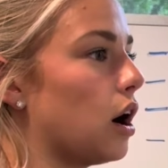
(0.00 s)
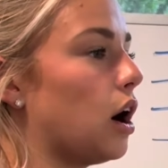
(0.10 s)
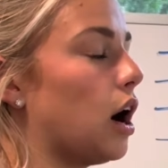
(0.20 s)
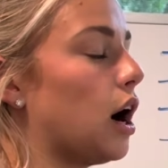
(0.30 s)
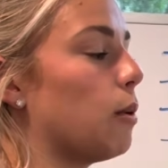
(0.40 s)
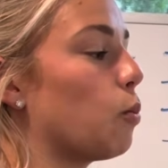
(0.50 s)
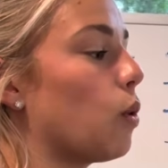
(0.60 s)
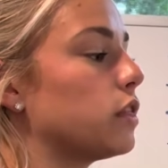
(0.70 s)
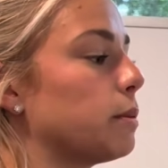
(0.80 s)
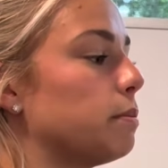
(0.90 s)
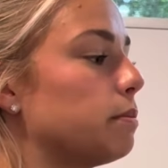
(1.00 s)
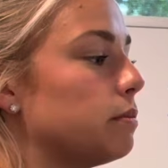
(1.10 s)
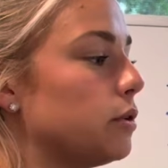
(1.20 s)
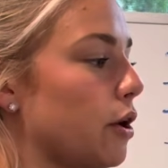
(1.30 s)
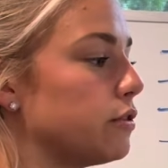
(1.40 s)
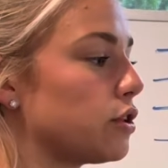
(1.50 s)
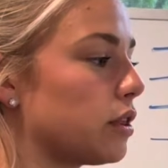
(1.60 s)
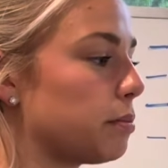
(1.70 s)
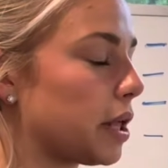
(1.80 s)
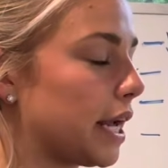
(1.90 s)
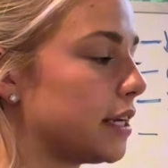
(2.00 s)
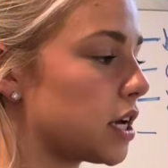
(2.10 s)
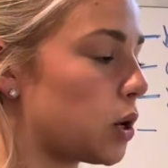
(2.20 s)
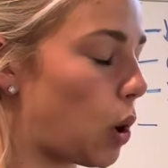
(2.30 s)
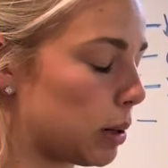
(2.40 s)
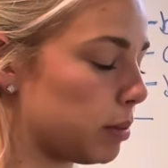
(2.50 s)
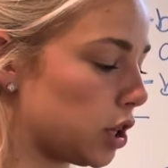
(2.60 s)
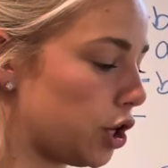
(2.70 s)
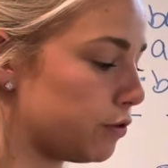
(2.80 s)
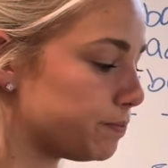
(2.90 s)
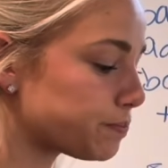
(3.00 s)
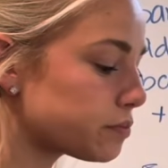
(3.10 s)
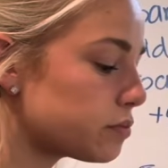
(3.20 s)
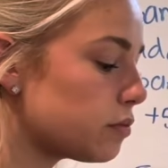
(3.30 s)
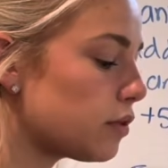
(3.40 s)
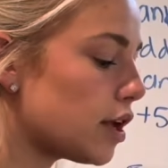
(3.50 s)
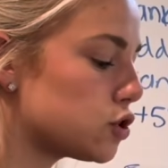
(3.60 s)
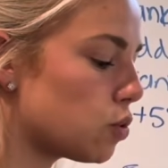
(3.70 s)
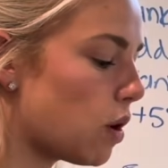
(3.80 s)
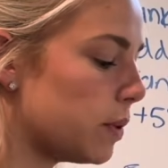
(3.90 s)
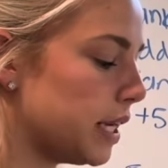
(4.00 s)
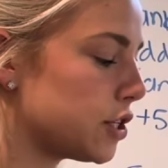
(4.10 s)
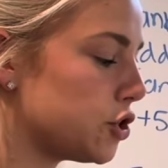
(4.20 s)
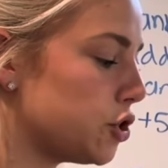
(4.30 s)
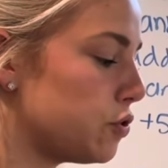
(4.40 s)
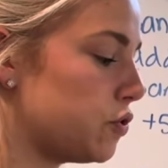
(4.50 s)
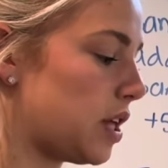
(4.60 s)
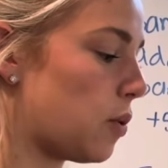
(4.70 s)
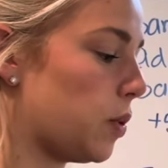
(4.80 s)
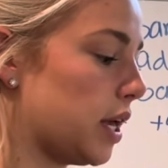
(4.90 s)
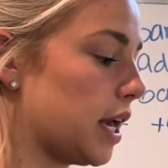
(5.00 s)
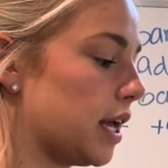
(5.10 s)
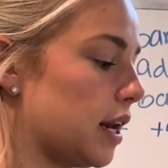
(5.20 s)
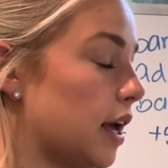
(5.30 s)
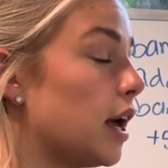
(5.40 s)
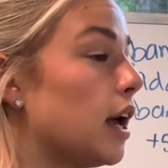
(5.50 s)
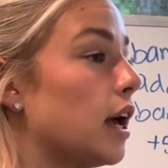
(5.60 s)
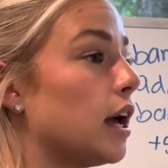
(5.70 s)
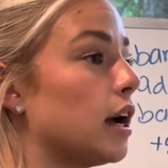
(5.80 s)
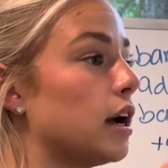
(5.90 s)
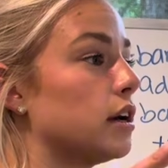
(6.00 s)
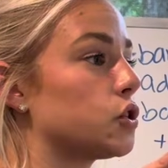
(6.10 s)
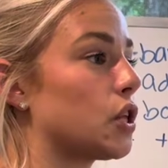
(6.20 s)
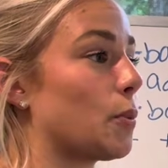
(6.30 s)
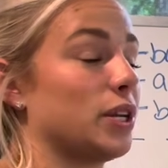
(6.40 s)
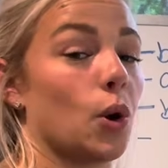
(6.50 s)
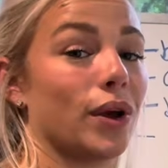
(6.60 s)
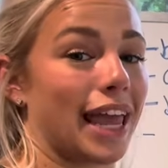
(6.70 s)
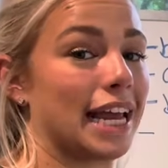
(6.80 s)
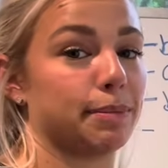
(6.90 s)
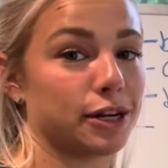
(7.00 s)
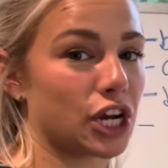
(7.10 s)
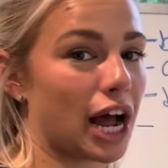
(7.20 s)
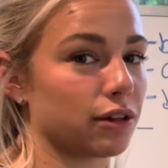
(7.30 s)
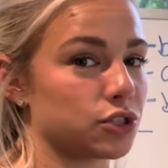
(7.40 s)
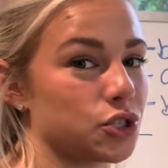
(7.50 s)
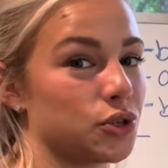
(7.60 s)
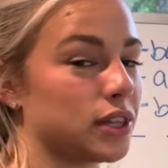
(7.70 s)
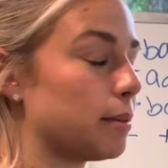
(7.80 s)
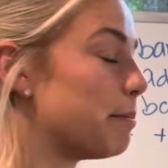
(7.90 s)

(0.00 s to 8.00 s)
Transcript: the nose of the plane is going to want to balloon. So what we need to do so that we don't gain a bunch of altitude at the